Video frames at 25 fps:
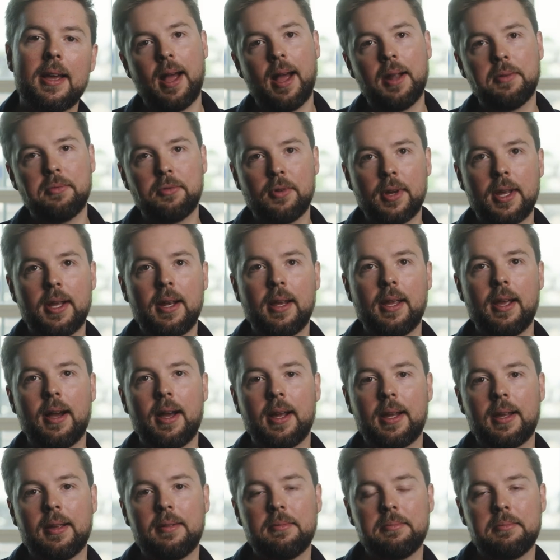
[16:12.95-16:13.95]
And really,
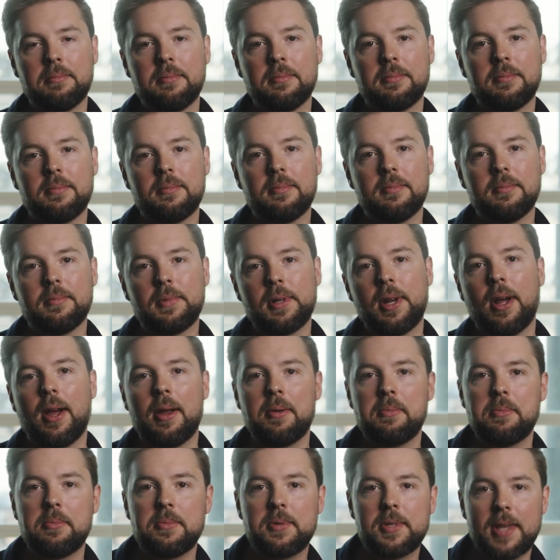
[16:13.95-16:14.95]
I can when
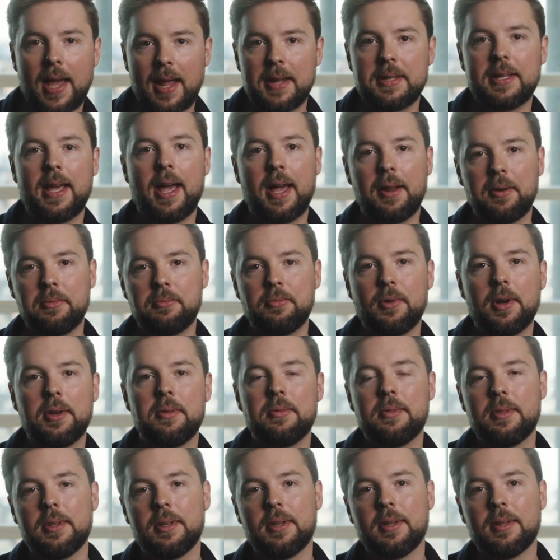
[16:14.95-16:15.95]
I sat down and
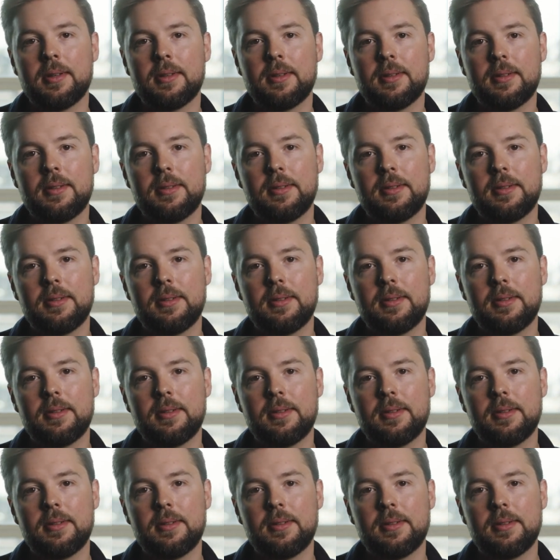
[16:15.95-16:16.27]
wrote the